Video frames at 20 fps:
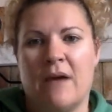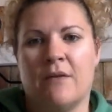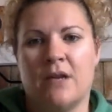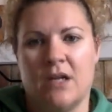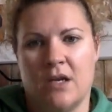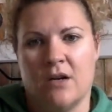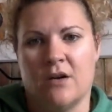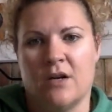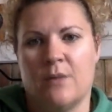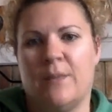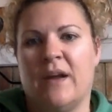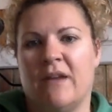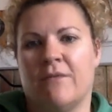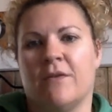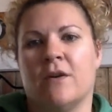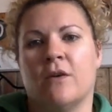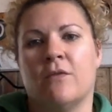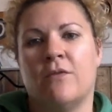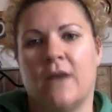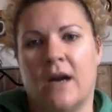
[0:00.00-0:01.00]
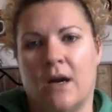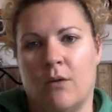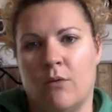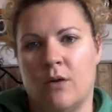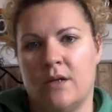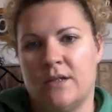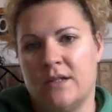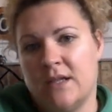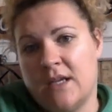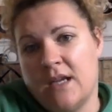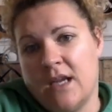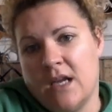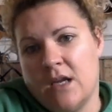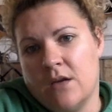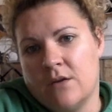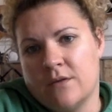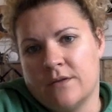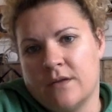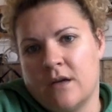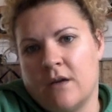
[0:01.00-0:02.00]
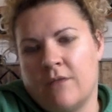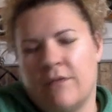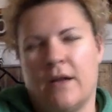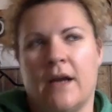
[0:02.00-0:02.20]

a year to pay for your firewood, to heat yourself.